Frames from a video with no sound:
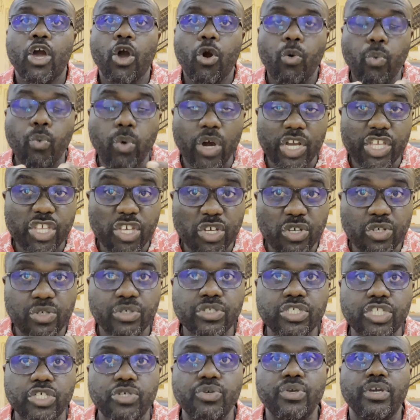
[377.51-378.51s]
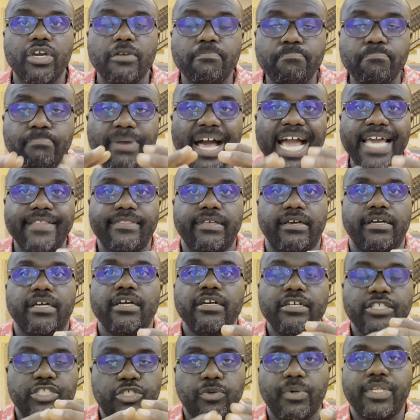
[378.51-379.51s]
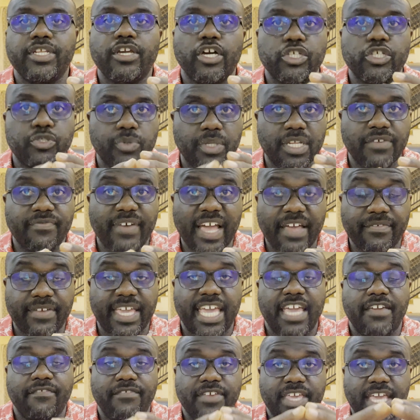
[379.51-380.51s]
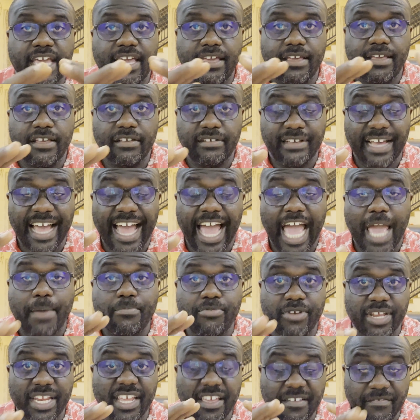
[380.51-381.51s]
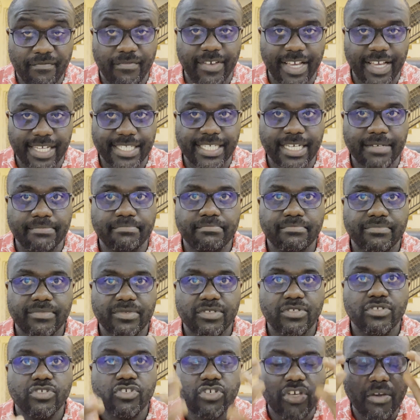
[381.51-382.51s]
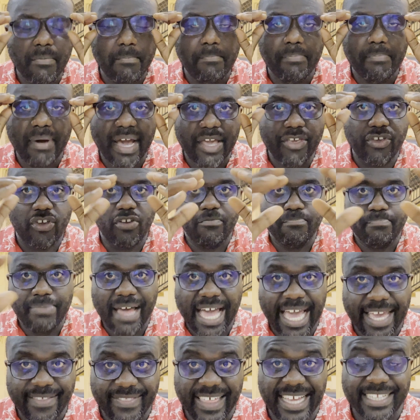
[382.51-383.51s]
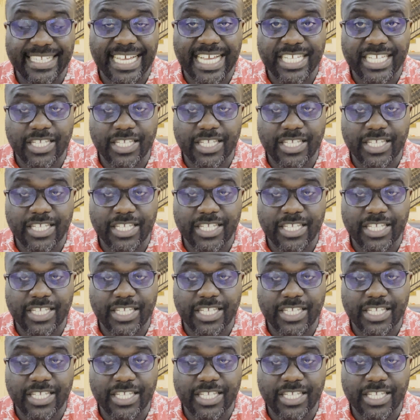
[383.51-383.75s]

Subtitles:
What you could do, you could buy the 20 or 25 kVA hybrid inverter. You could buy that